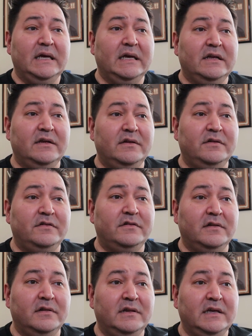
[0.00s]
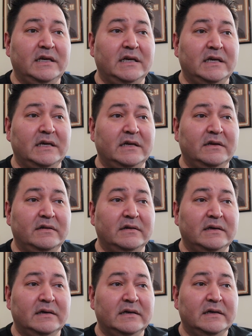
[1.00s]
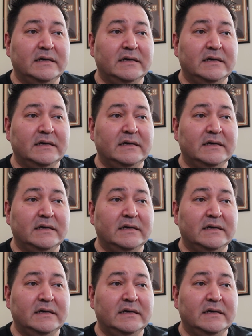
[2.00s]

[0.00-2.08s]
is the